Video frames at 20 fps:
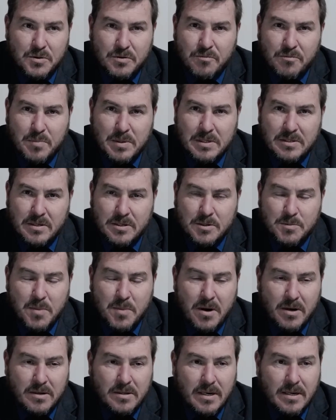of business
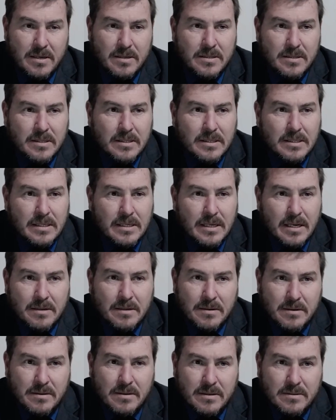partner, I
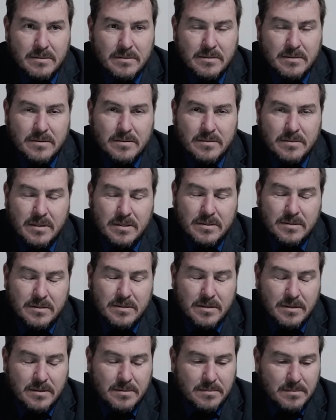think that's the
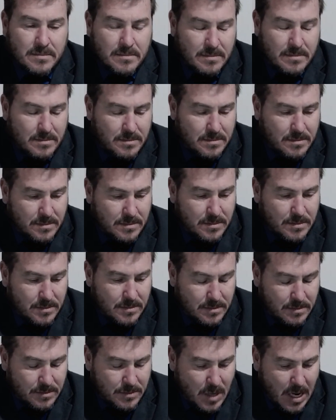
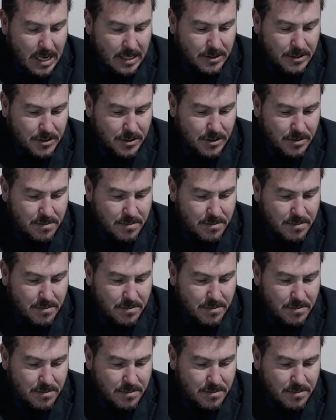right term,